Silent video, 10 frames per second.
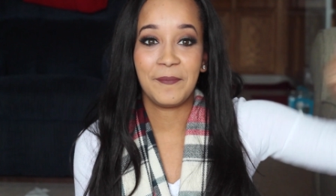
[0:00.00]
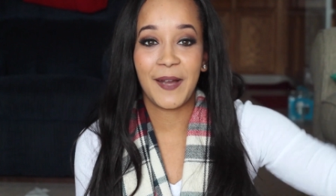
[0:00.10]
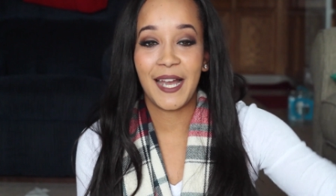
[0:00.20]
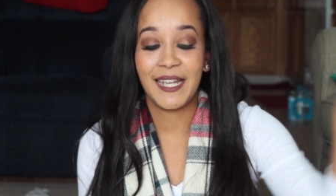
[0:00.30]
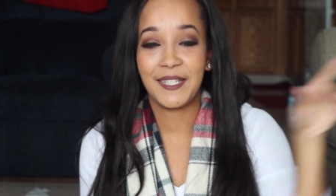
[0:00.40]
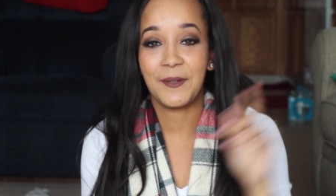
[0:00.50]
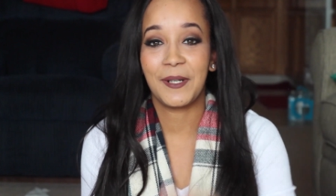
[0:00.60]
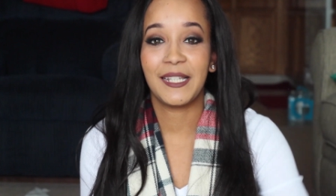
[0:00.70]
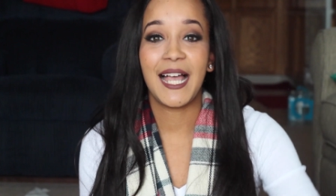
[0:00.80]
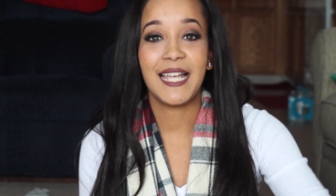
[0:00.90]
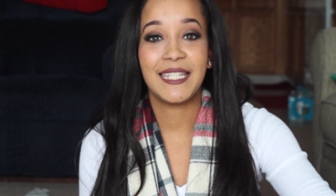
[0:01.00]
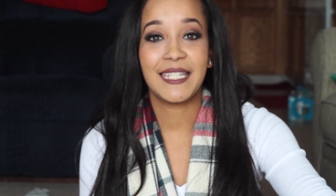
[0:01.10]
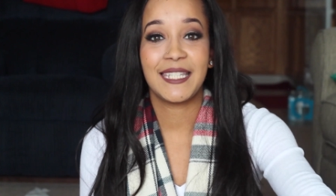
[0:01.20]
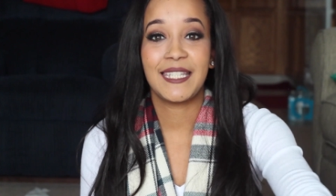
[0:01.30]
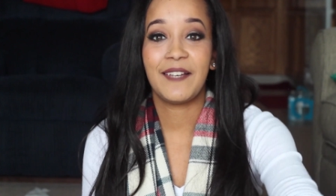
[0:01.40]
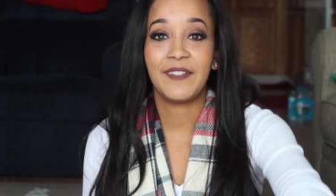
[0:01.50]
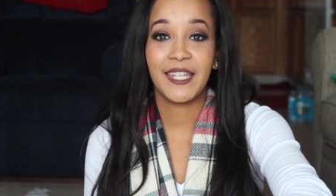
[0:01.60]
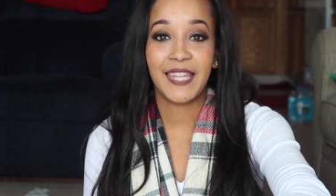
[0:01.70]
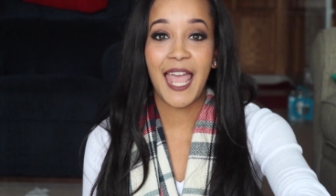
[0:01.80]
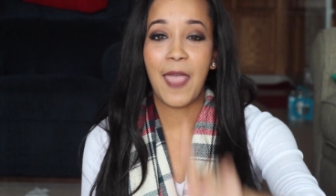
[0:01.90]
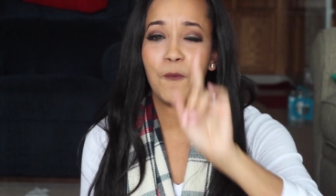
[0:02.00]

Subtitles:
by to go to classes and stuff like that,